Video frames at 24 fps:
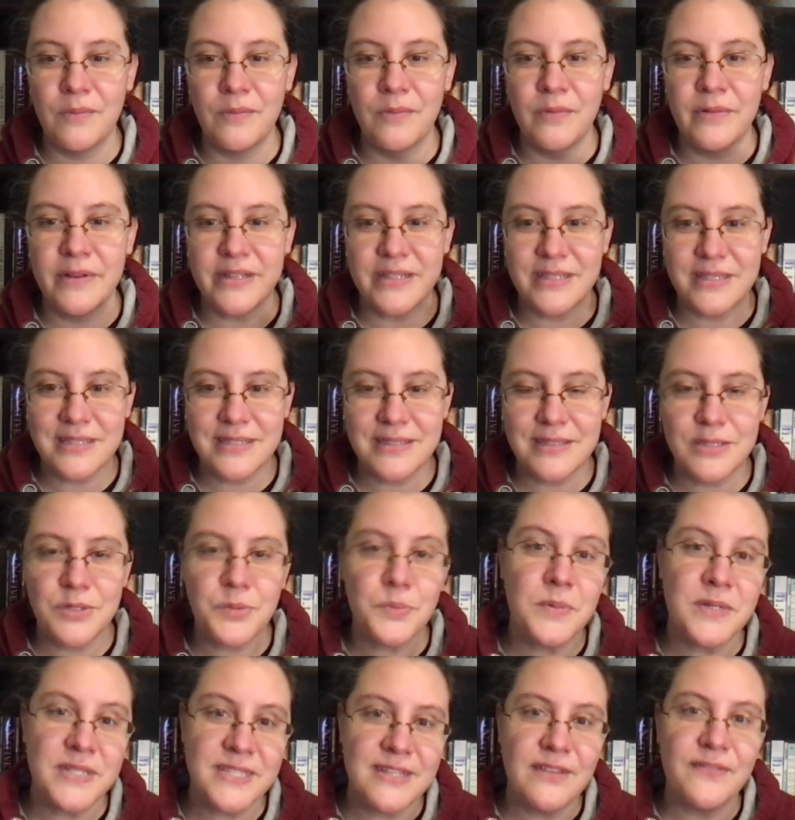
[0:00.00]
was
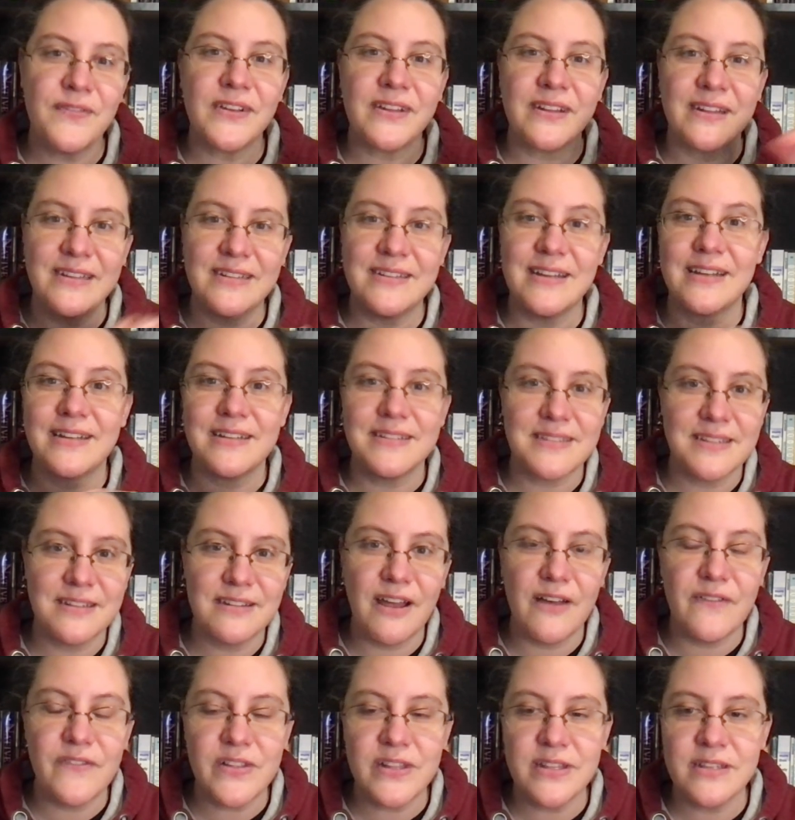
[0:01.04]
specifically done as a
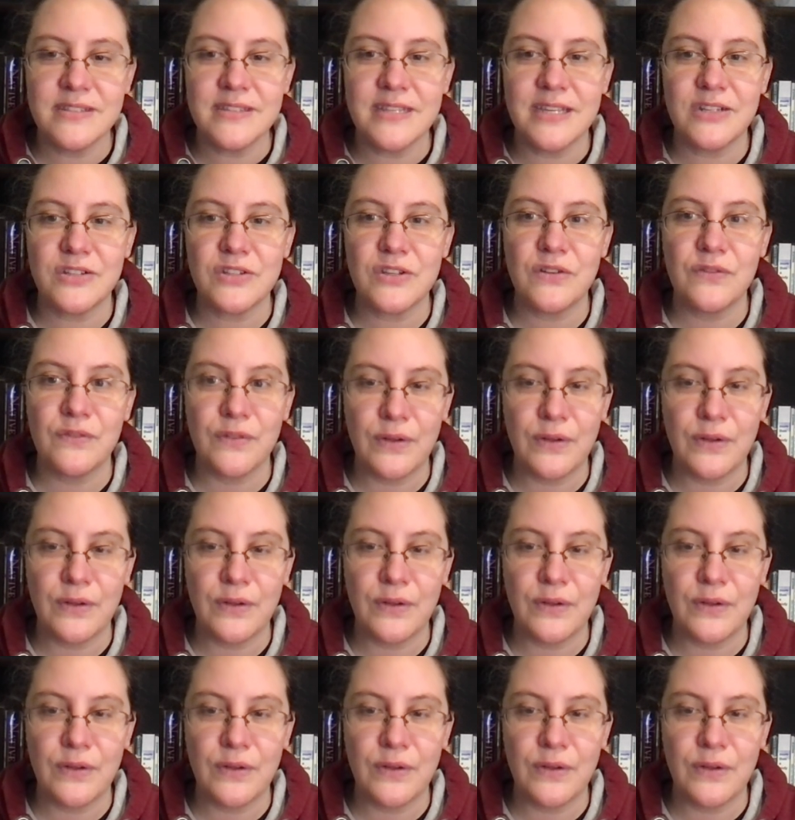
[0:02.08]
novelization